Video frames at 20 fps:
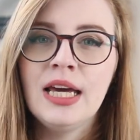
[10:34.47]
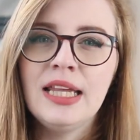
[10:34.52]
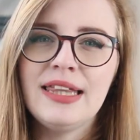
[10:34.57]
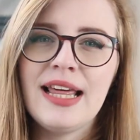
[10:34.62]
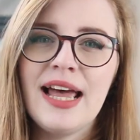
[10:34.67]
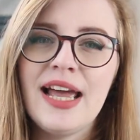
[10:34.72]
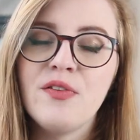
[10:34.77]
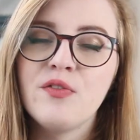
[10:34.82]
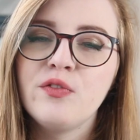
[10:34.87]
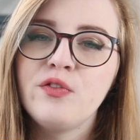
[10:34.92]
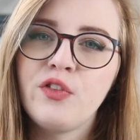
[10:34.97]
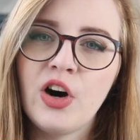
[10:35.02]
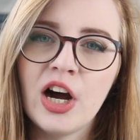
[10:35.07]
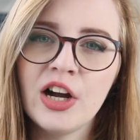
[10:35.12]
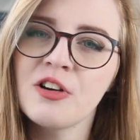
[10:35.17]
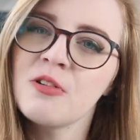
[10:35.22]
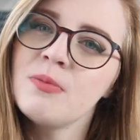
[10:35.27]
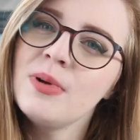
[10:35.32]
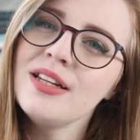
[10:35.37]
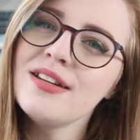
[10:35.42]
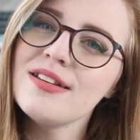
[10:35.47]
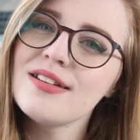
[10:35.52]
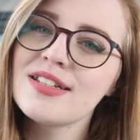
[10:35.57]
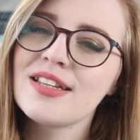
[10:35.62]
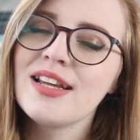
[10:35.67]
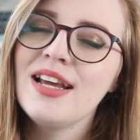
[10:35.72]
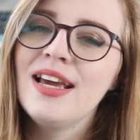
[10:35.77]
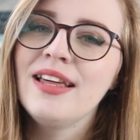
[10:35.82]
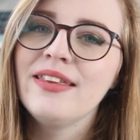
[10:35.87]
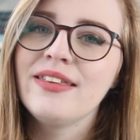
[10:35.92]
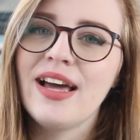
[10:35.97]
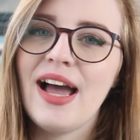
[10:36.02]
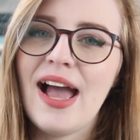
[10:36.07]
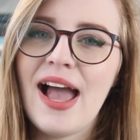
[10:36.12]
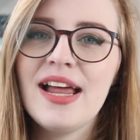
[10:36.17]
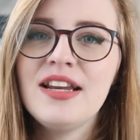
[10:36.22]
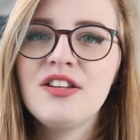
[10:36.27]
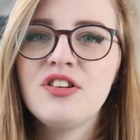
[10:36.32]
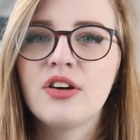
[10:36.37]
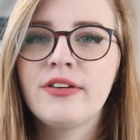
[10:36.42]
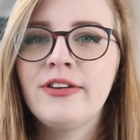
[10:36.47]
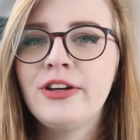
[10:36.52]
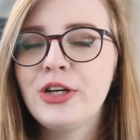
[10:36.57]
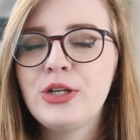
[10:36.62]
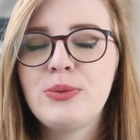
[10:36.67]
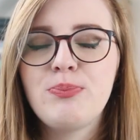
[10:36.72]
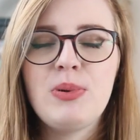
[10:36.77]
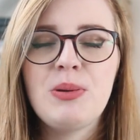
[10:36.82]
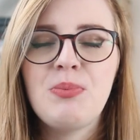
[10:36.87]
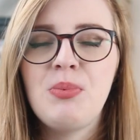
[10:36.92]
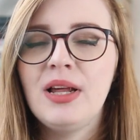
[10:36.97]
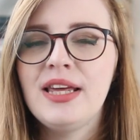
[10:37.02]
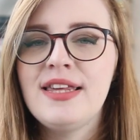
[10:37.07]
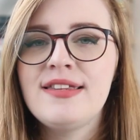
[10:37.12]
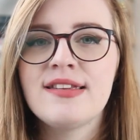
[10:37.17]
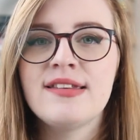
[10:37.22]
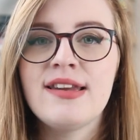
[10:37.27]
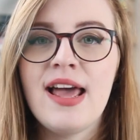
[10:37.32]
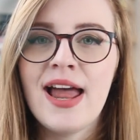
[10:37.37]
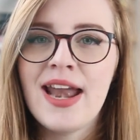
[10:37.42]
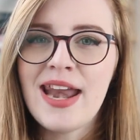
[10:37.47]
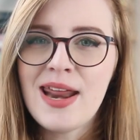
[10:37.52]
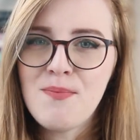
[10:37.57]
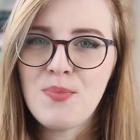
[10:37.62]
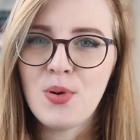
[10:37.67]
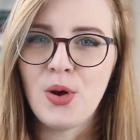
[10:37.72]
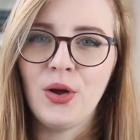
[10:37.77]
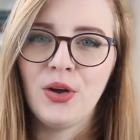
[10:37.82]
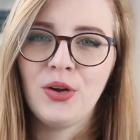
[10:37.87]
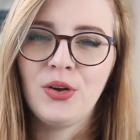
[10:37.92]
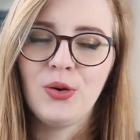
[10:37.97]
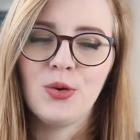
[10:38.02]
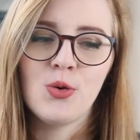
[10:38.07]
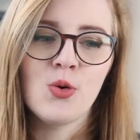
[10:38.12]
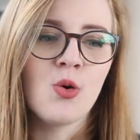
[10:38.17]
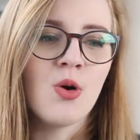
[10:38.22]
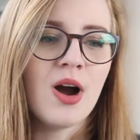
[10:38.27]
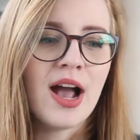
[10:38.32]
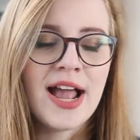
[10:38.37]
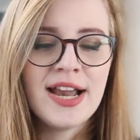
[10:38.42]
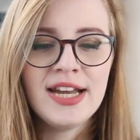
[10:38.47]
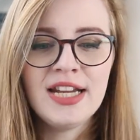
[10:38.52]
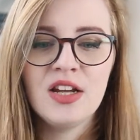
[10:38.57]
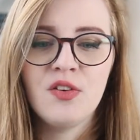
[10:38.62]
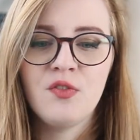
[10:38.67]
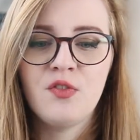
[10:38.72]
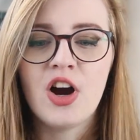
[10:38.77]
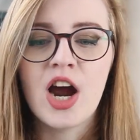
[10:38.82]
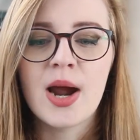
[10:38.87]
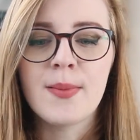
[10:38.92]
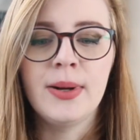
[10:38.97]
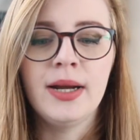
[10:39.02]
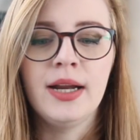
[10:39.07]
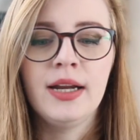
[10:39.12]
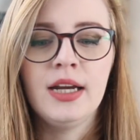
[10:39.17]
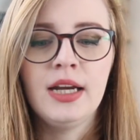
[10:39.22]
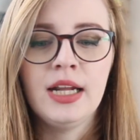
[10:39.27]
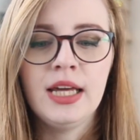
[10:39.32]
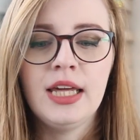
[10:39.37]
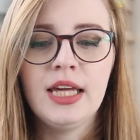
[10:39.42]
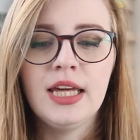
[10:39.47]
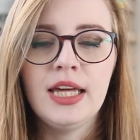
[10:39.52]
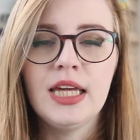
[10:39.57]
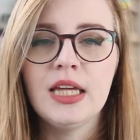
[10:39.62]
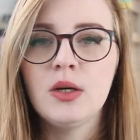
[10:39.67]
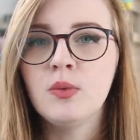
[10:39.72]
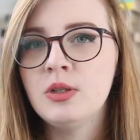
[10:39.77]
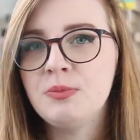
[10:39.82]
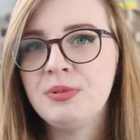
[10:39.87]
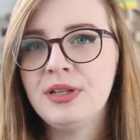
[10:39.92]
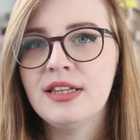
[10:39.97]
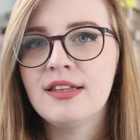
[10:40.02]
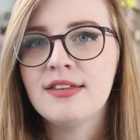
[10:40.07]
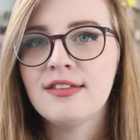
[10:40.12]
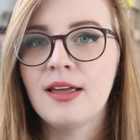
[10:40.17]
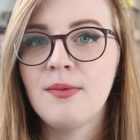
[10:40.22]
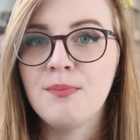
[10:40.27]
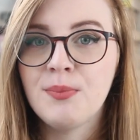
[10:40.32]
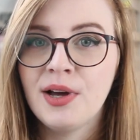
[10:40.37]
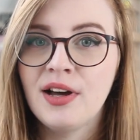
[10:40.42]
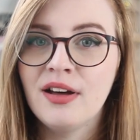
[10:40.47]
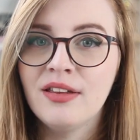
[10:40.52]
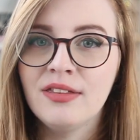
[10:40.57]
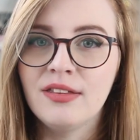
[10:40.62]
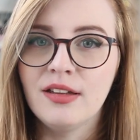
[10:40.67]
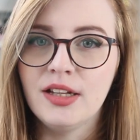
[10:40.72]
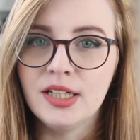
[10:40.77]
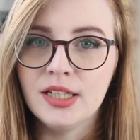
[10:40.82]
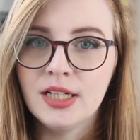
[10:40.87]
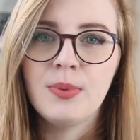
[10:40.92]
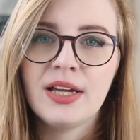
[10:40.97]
their environment that Edgar could be placed in any book or any environment and he would be the same person.